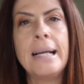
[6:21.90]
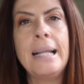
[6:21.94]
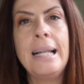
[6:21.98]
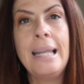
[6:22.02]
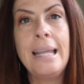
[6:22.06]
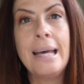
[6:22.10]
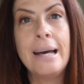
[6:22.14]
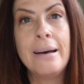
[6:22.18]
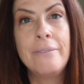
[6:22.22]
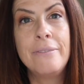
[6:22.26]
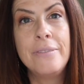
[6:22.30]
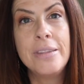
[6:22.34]
I
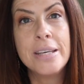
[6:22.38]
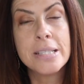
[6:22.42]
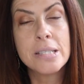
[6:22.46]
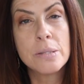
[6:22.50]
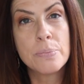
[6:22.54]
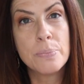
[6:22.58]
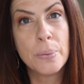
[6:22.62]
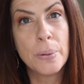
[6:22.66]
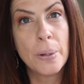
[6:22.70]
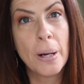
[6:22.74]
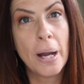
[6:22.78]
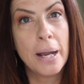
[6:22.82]
love
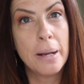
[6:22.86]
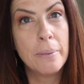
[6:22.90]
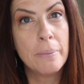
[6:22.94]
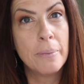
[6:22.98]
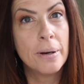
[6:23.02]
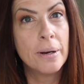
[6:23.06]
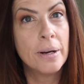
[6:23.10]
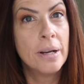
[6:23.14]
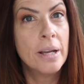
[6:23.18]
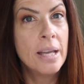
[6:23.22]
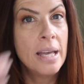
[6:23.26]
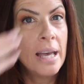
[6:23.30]
this
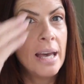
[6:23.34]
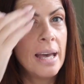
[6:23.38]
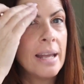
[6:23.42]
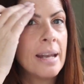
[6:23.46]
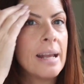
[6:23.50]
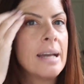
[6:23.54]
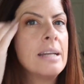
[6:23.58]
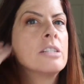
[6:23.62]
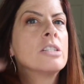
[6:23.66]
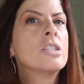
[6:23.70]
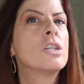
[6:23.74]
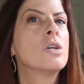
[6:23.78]
primer,
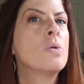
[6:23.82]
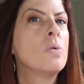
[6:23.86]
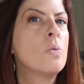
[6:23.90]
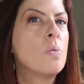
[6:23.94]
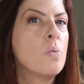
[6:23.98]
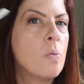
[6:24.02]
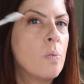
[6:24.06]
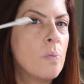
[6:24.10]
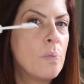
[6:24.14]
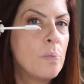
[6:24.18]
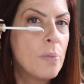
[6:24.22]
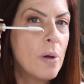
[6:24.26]
and I
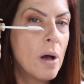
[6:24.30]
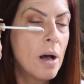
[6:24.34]
do